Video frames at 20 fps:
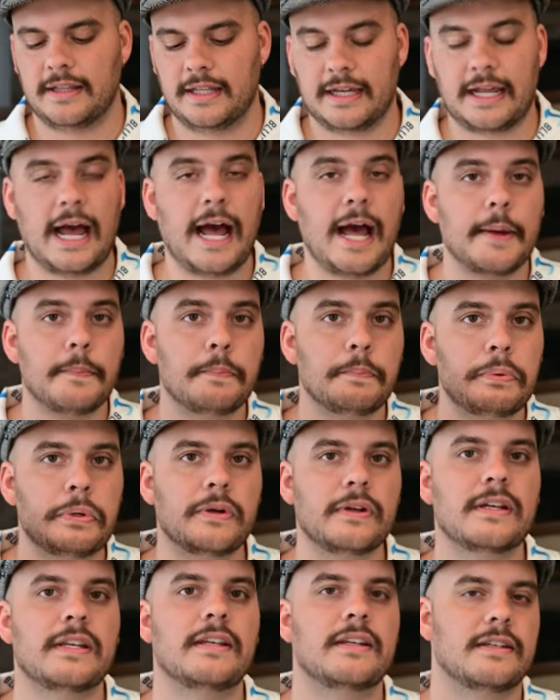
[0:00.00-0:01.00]
Like I'm
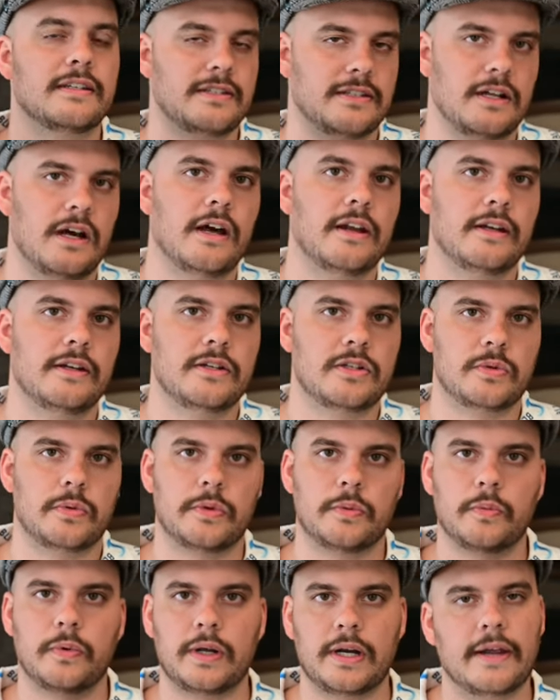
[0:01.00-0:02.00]
pretty astonished
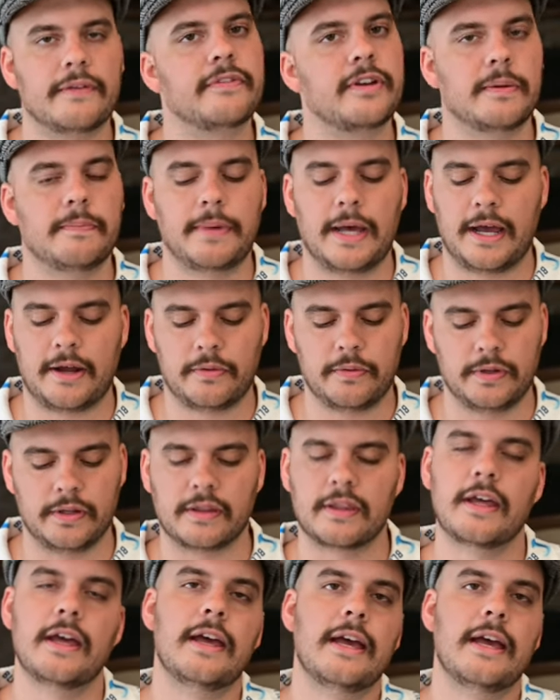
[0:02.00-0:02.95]
with what I've come back with.